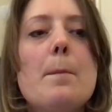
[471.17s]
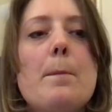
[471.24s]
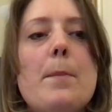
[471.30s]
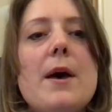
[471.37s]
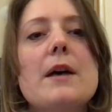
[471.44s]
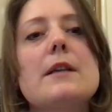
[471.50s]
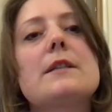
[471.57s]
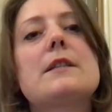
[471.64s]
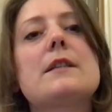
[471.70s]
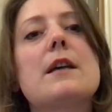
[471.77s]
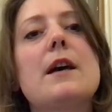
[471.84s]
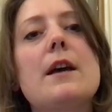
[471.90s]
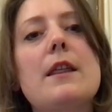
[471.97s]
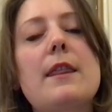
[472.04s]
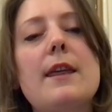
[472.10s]
But
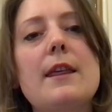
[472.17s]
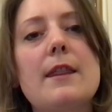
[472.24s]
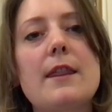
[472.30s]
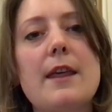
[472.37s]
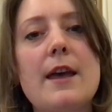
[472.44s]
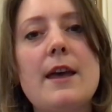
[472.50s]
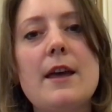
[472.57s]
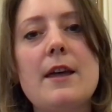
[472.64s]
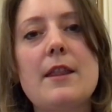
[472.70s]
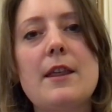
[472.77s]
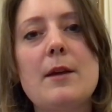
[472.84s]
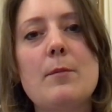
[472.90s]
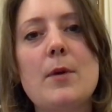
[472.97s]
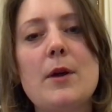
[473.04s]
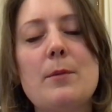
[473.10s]
I think
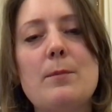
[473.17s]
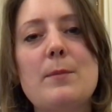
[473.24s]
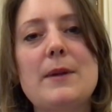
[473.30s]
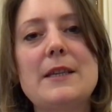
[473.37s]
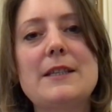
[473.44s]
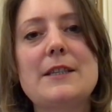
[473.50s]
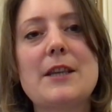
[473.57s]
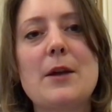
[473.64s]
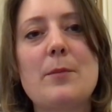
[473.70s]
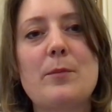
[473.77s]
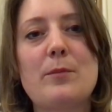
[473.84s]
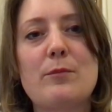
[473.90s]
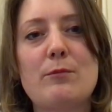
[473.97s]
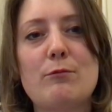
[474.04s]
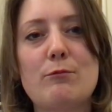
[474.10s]
there might be
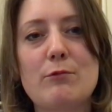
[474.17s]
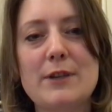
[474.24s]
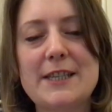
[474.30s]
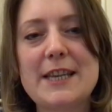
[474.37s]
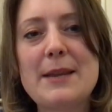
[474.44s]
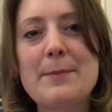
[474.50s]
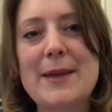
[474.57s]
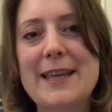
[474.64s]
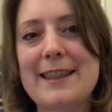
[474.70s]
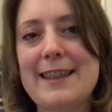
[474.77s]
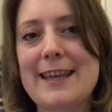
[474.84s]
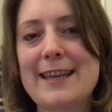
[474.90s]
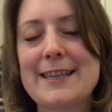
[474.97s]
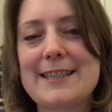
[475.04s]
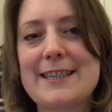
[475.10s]
some redeeming
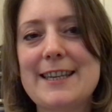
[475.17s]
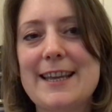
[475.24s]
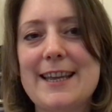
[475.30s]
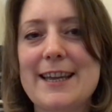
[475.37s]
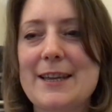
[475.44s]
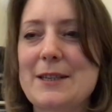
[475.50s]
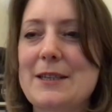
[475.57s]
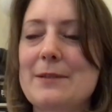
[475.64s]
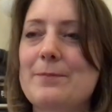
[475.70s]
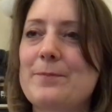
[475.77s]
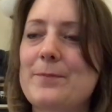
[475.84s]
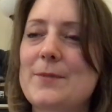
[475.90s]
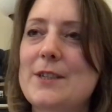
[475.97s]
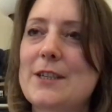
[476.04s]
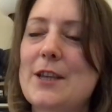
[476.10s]
things here.
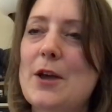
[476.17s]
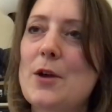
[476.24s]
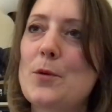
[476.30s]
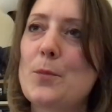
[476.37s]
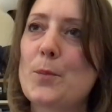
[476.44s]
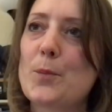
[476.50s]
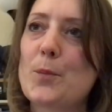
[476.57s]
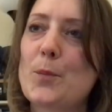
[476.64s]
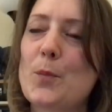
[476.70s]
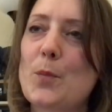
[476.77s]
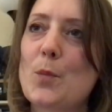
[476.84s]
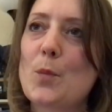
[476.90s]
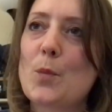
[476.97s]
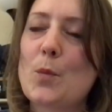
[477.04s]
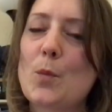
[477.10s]
So,
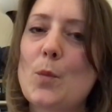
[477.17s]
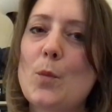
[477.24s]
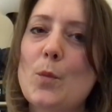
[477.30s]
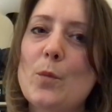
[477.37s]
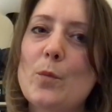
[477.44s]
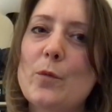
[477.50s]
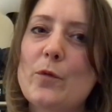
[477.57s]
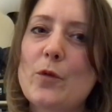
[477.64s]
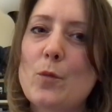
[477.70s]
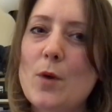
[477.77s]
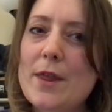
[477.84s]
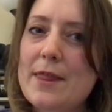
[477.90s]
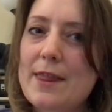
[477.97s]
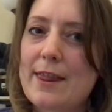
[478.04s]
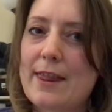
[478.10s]
for
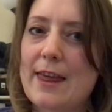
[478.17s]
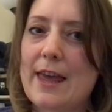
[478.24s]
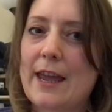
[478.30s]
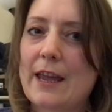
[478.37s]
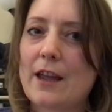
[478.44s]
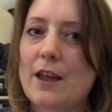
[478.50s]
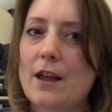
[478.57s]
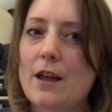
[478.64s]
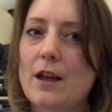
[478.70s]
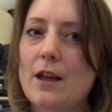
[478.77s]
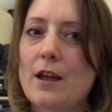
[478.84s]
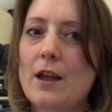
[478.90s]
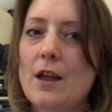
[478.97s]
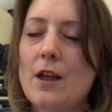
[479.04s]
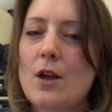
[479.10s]
one thing,
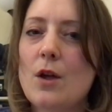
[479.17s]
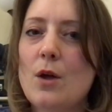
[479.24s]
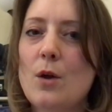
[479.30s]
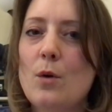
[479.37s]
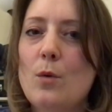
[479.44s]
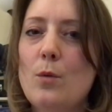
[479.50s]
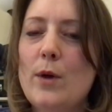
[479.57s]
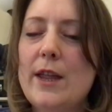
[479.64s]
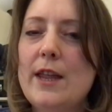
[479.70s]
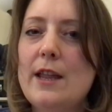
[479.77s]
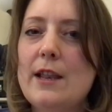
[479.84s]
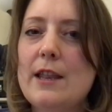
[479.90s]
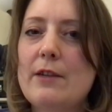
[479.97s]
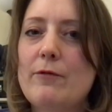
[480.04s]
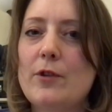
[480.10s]
we
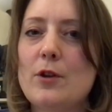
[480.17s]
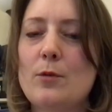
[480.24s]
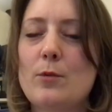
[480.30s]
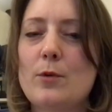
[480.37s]
live in a